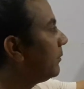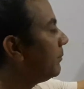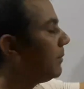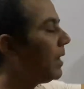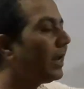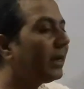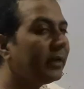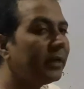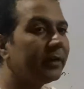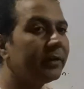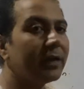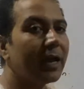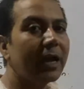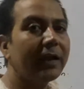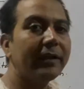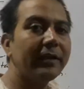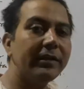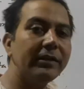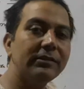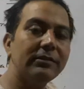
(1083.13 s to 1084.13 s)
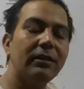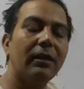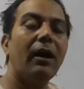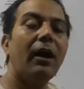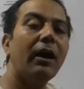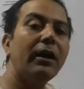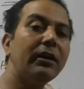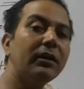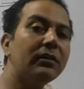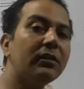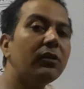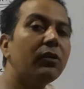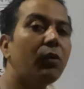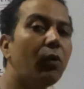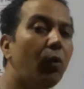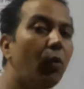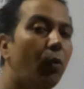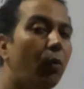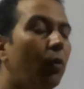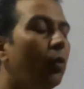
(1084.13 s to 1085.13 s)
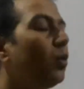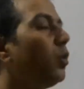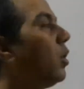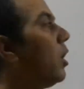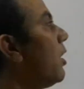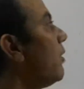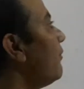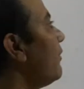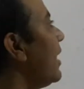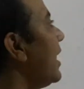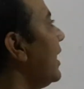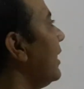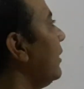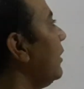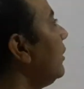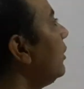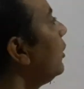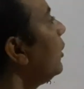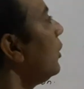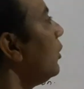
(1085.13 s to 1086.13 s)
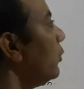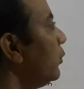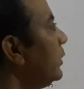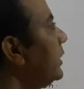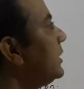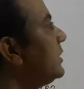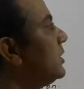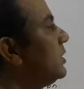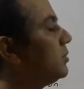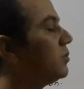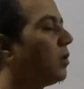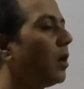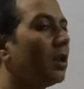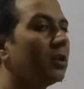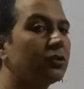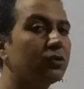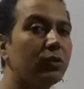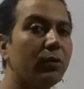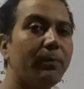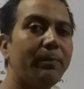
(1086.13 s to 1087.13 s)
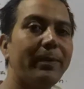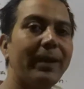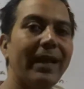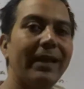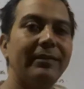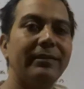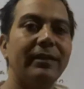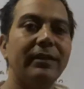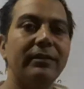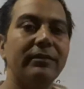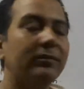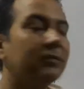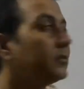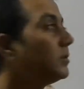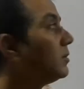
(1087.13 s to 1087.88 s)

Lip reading: Magnetite is the another ore of iron which is also present